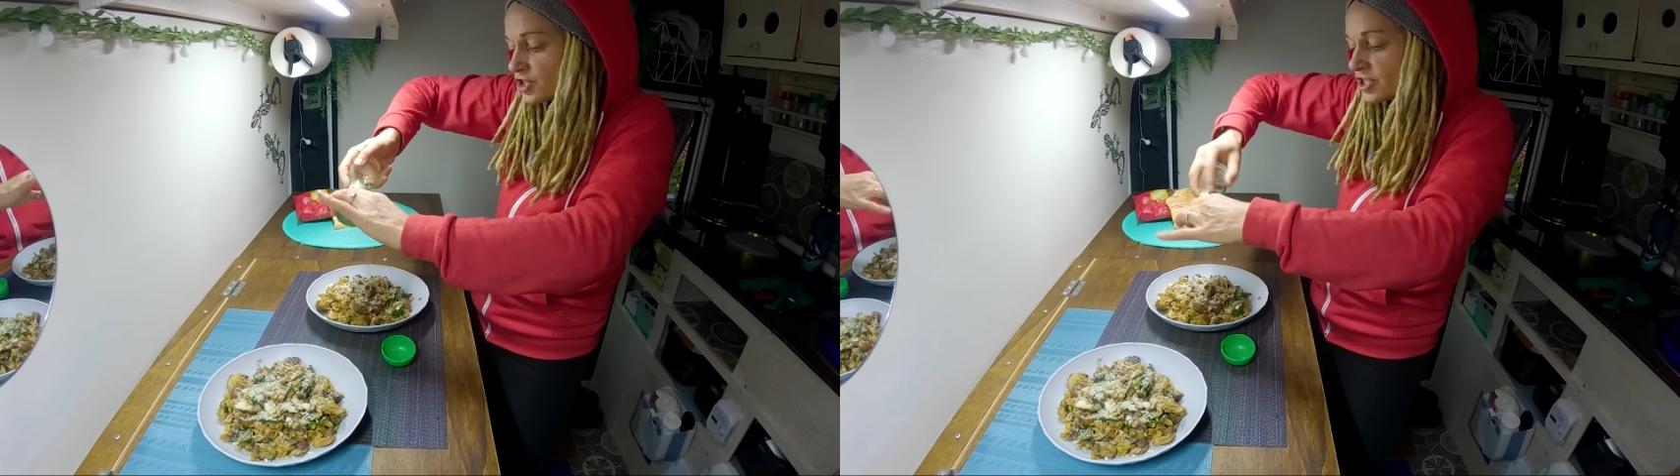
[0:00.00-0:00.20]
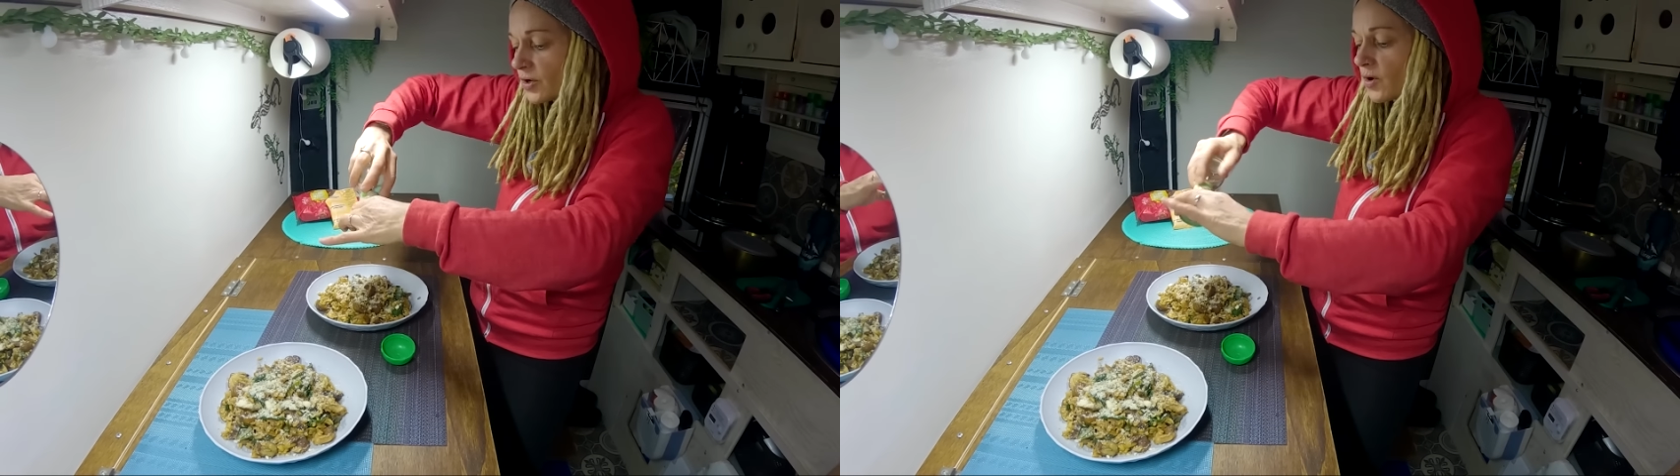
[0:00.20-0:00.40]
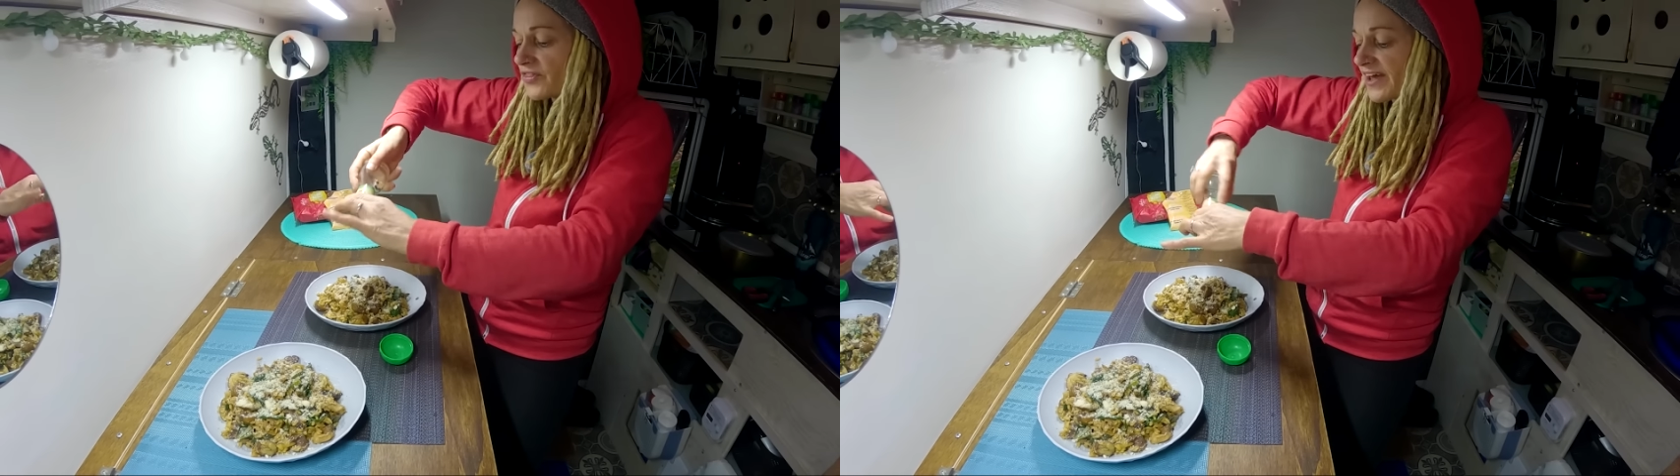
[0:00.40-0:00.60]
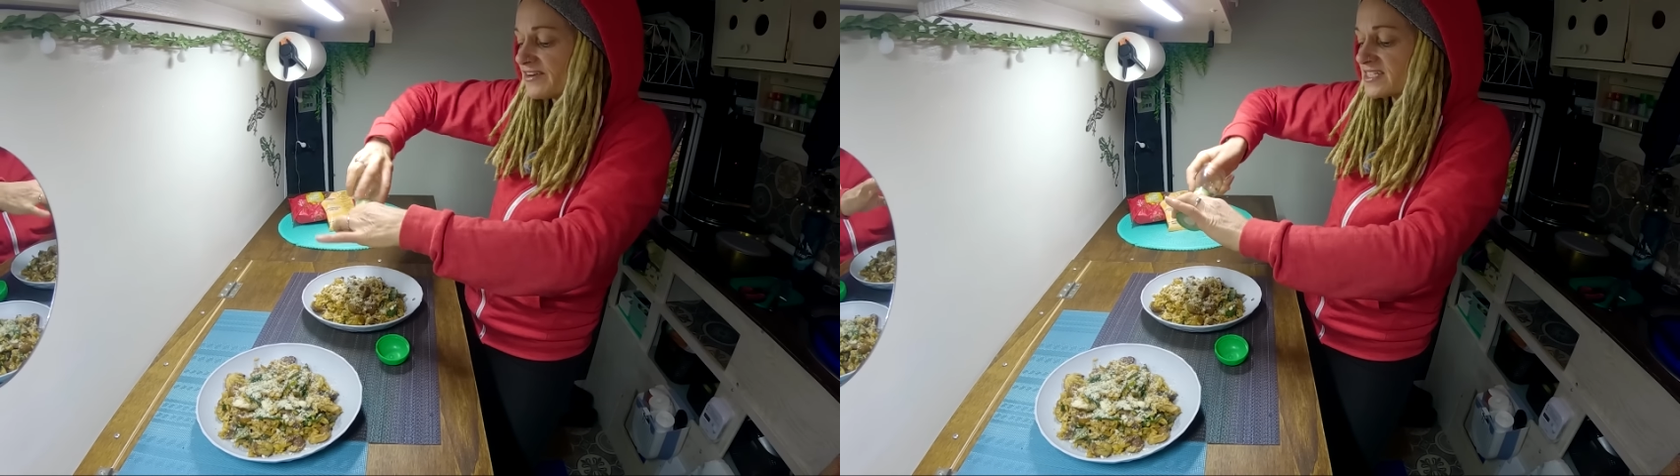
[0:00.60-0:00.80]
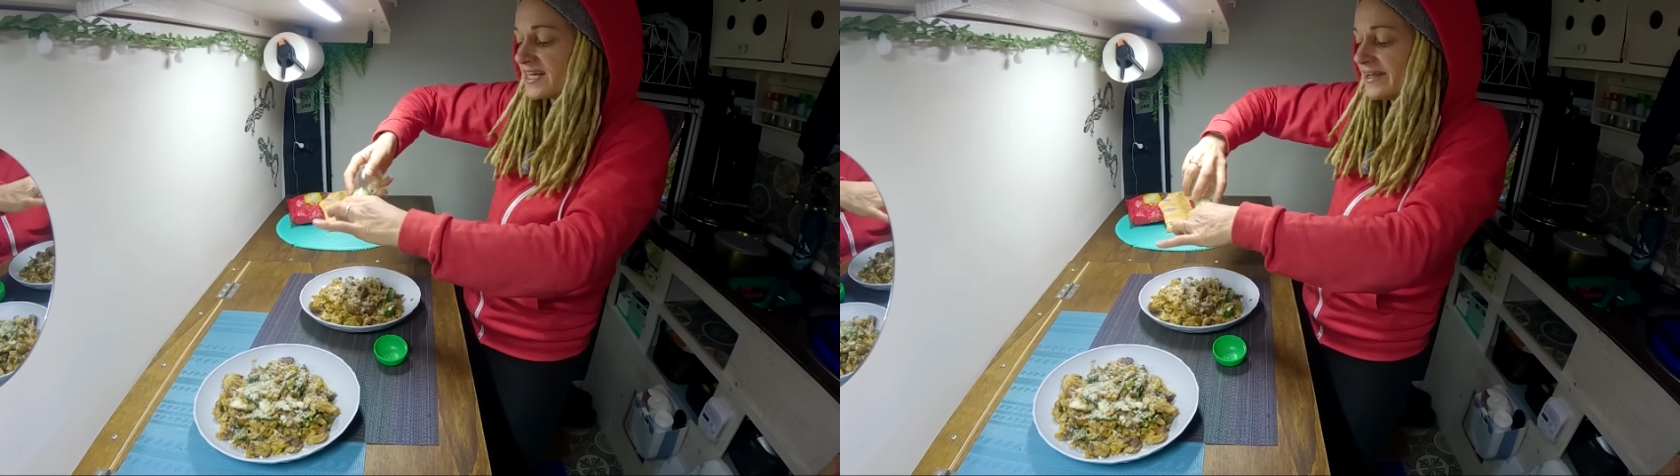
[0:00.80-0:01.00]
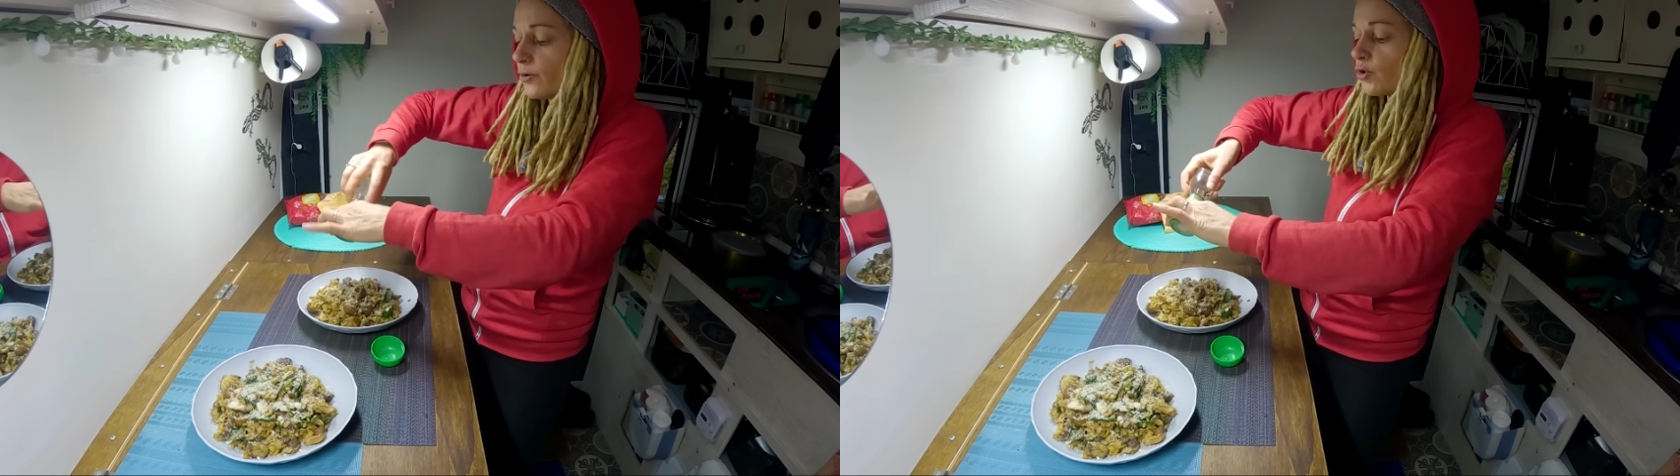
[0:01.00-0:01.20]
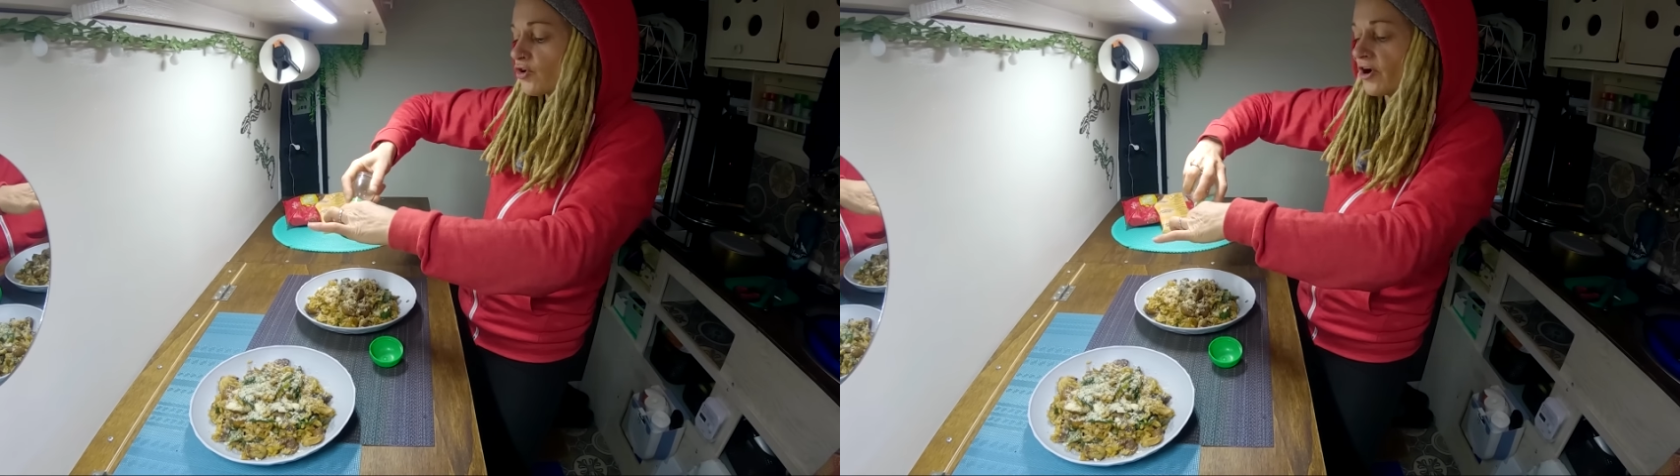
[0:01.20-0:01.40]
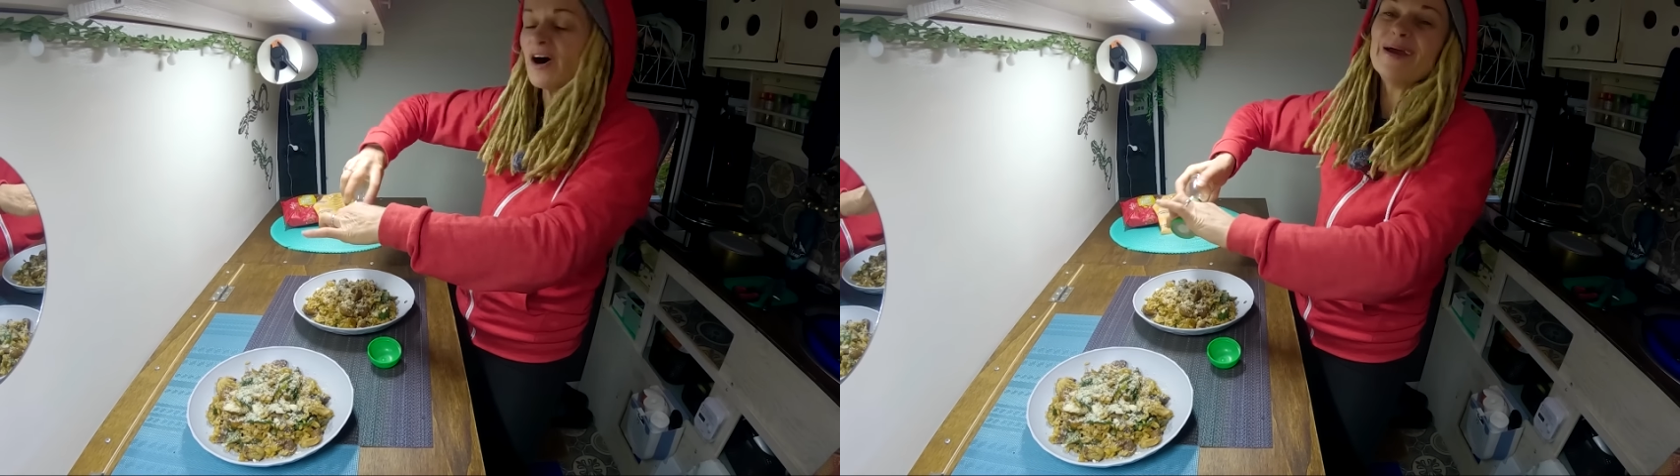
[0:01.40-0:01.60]
Do you know what? There is a little
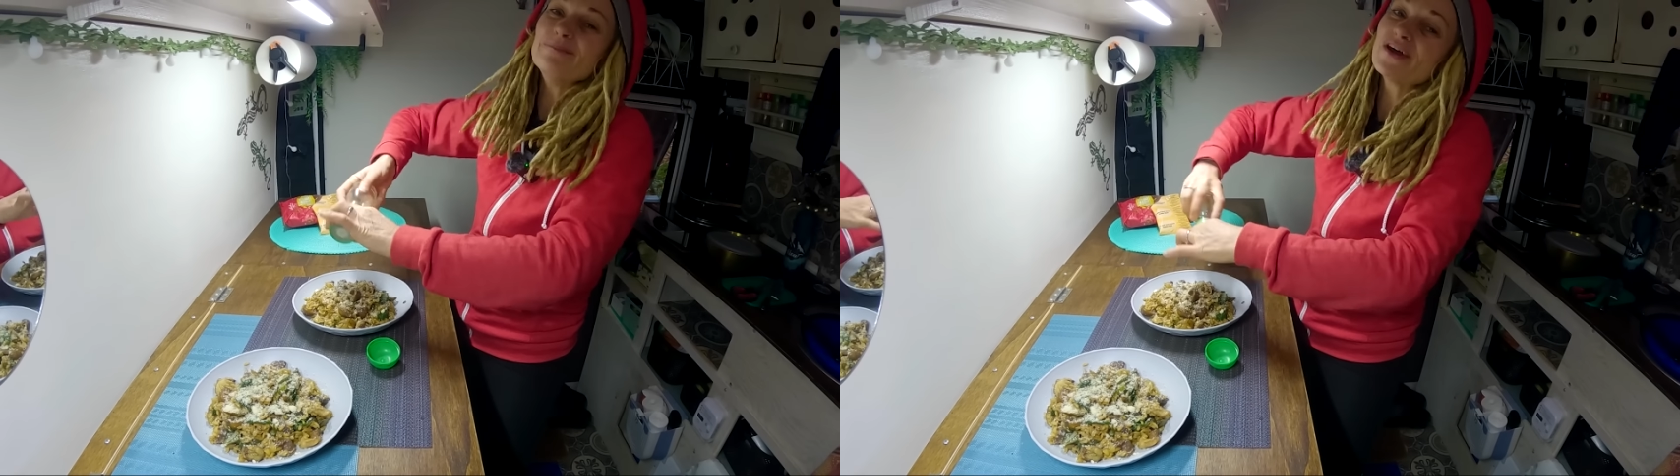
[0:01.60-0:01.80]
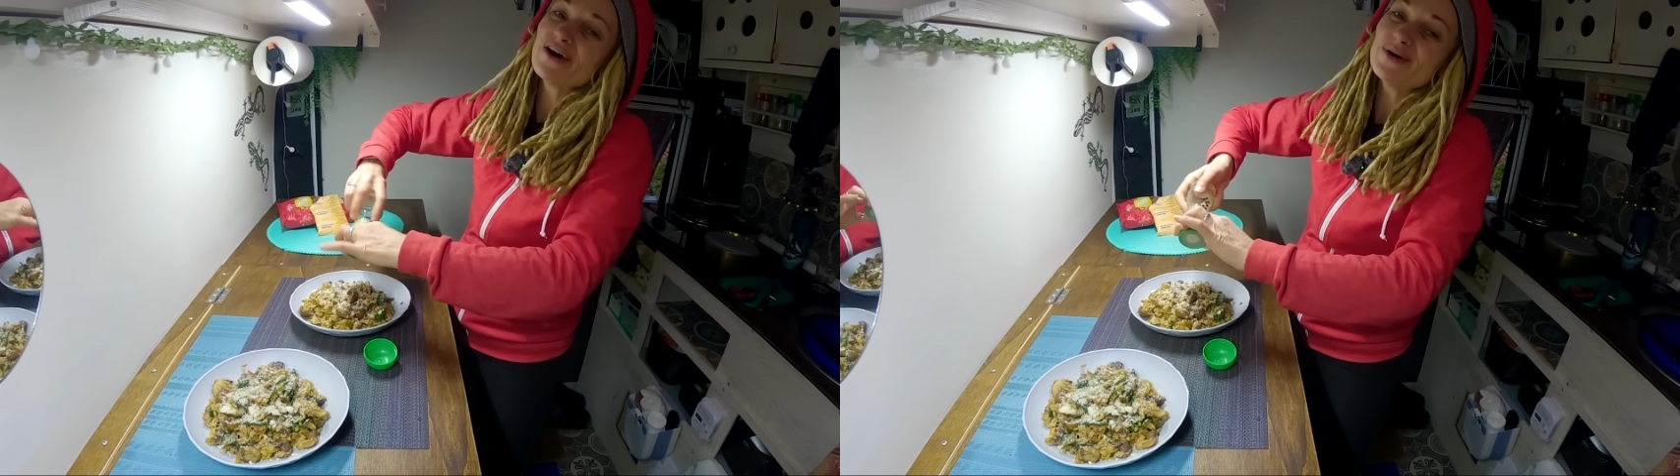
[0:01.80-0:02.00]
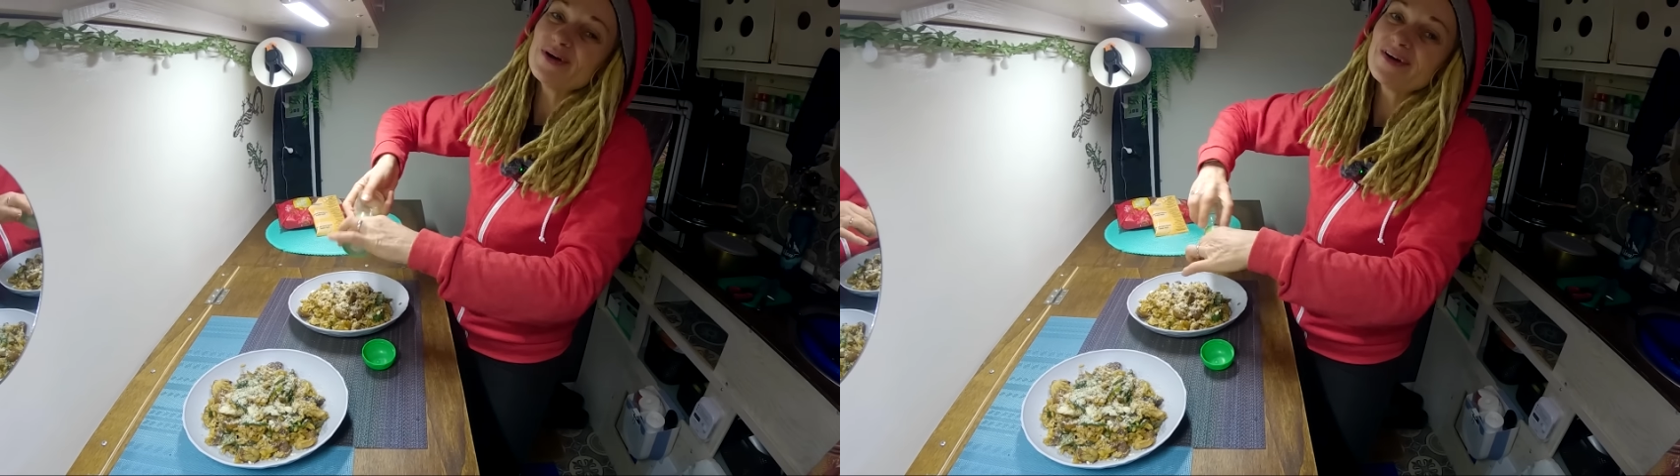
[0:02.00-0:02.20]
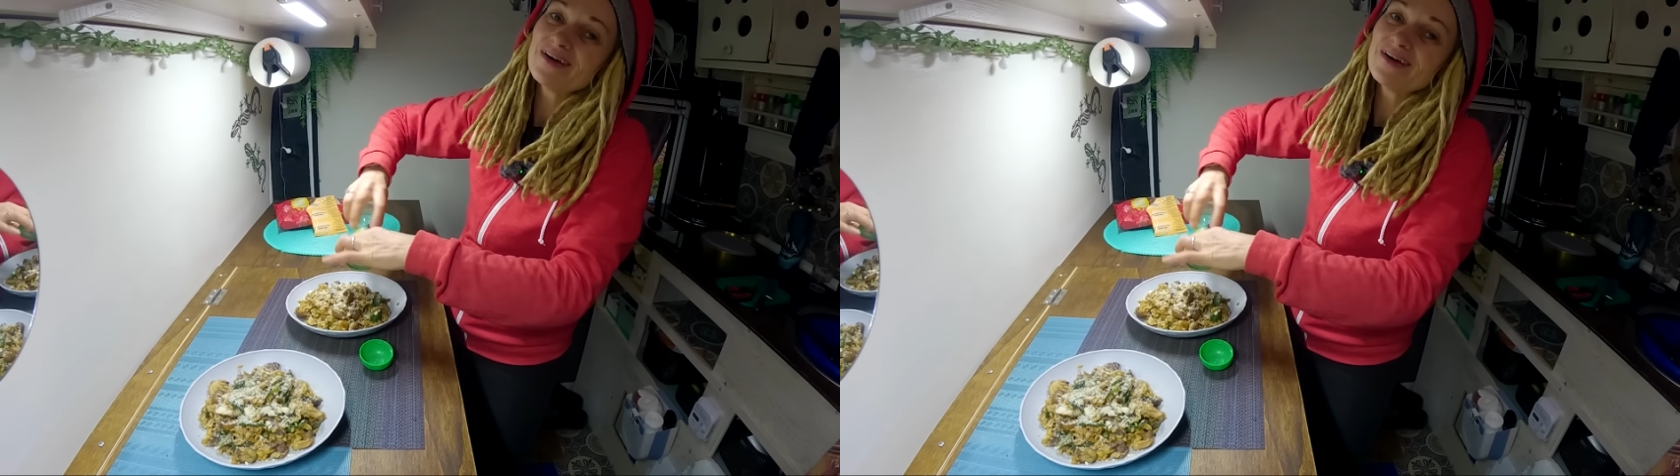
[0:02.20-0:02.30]
crime, though.